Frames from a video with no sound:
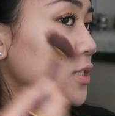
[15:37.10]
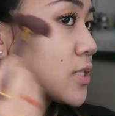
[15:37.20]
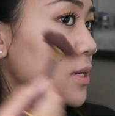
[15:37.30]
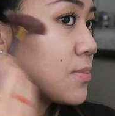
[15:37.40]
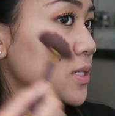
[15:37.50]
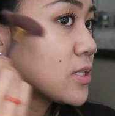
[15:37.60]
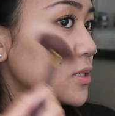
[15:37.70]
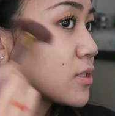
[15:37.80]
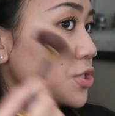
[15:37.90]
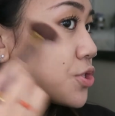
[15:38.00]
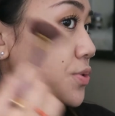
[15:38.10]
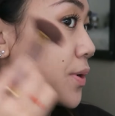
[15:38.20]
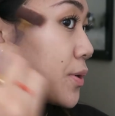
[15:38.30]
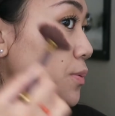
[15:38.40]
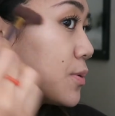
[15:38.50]
is I basically
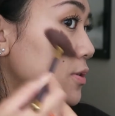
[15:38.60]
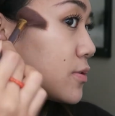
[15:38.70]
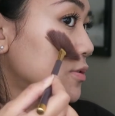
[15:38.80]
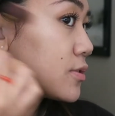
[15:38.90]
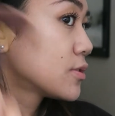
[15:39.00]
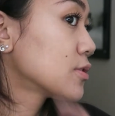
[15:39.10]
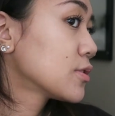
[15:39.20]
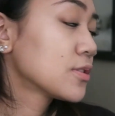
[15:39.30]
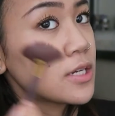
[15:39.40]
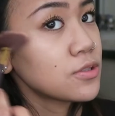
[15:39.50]
strobe. I